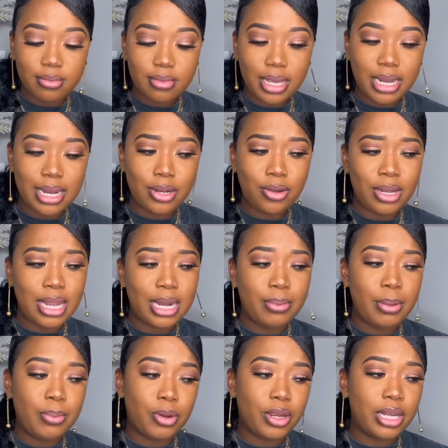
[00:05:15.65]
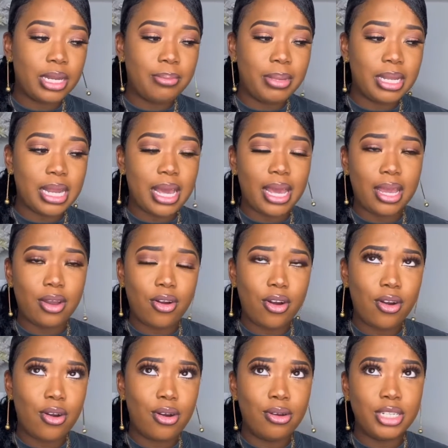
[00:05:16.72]
And I know a lot of people are gonna be like,
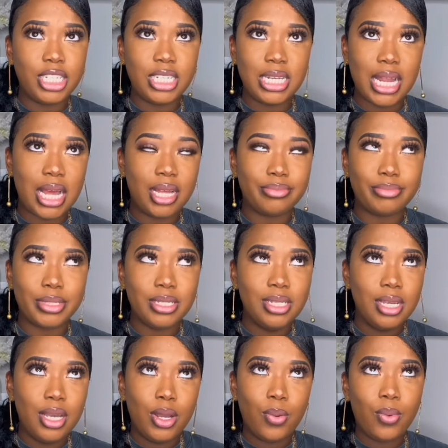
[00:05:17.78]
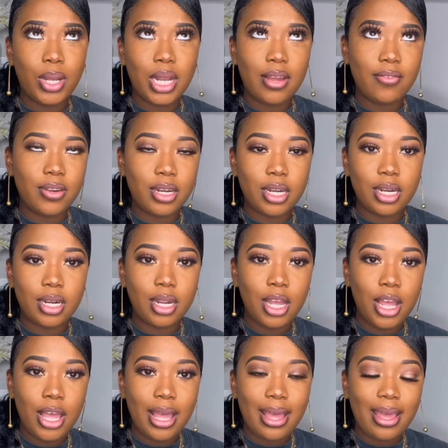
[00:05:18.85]
oh, she not whatever.
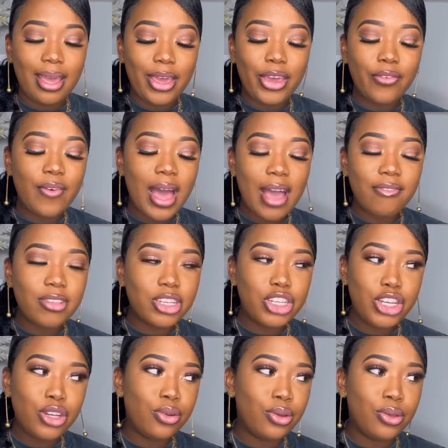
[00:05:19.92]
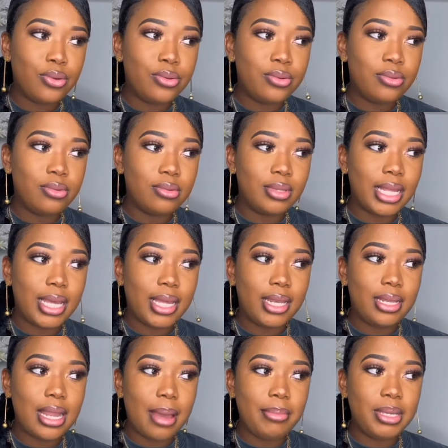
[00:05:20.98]
If I have to cheat on you,
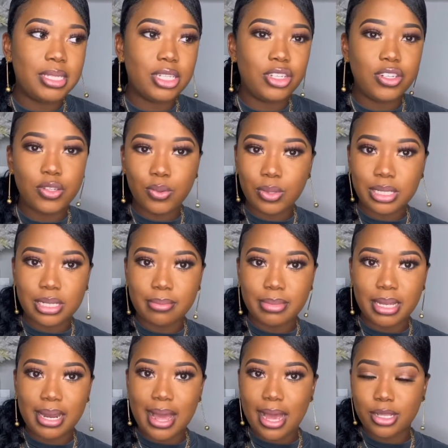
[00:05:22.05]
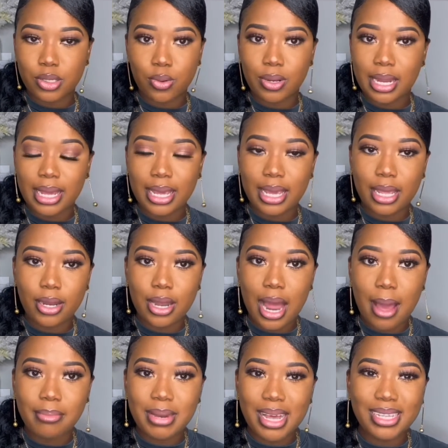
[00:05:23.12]
then that means that you're doing something that I don't like. And
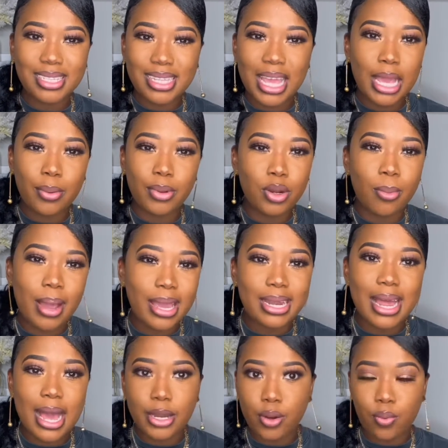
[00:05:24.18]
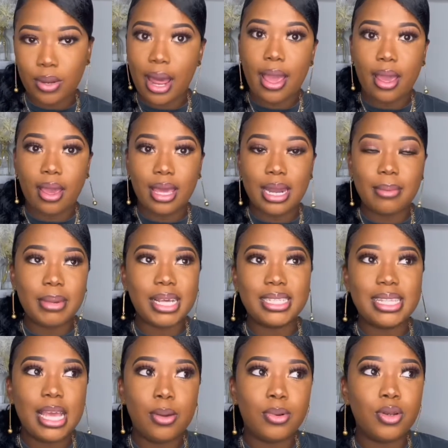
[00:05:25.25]
I'm not staying with nobody that I don't like. And I'm not
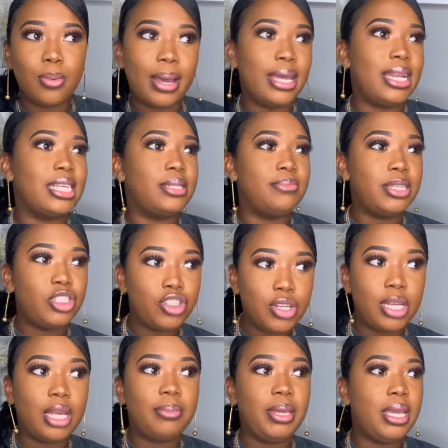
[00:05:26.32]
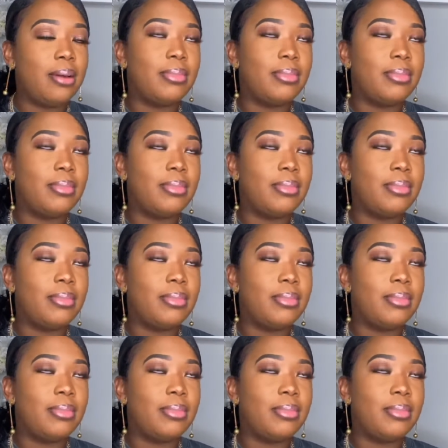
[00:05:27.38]
staying with nobody that's mistreating me.